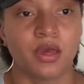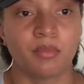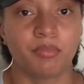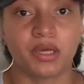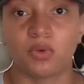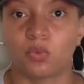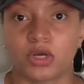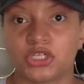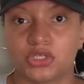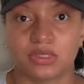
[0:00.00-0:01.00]
But
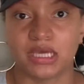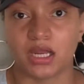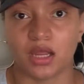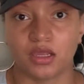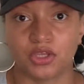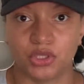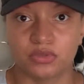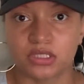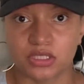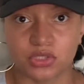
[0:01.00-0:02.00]
once you get
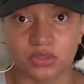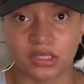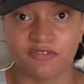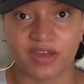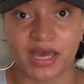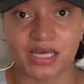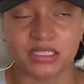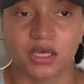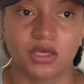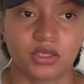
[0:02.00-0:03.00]
used to doing the fast,
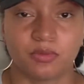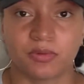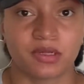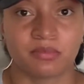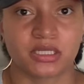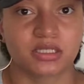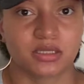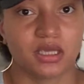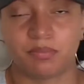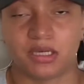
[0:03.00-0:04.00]

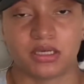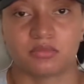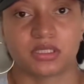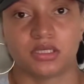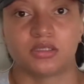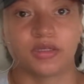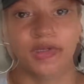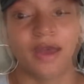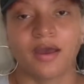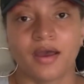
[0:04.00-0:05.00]
it becomes easier.
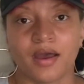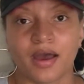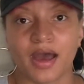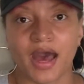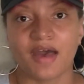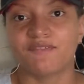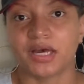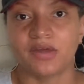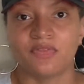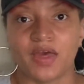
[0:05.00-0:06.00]
I
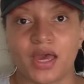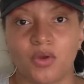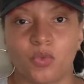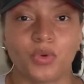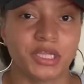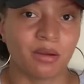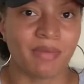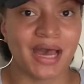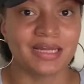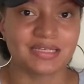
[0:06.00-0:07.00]
find that when your
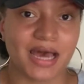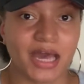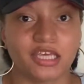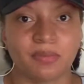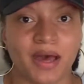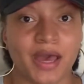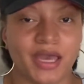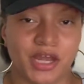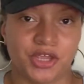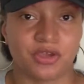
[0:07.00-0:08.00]
mind is
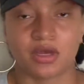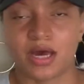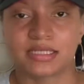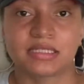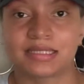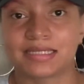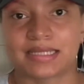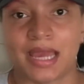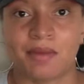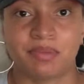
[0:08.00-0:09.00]
occupied and you're constantly
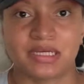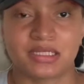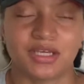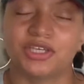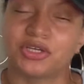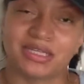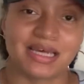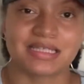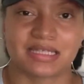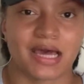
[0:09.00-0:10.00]
staying busy, you're
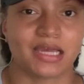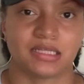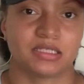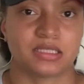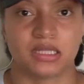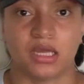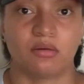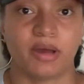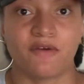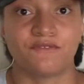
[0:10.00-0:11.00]
less likely to think
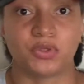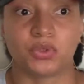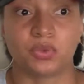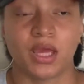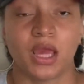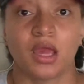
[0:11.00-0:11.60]
about food.